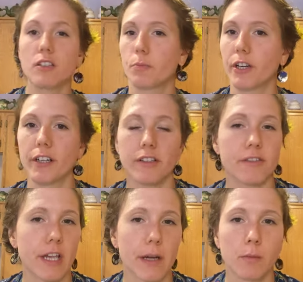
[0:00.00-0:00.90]
spread it on
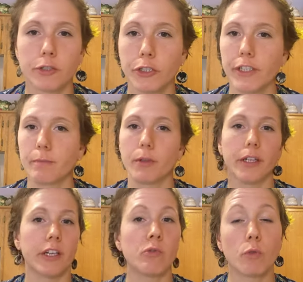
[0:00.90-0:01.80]
sandwiches, put
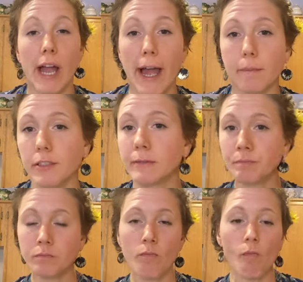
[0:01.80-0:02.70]
it in wraps,
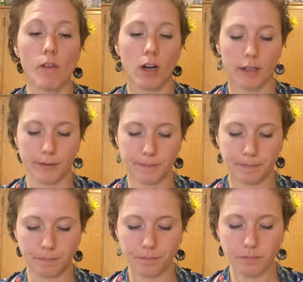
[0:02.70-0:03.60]
um,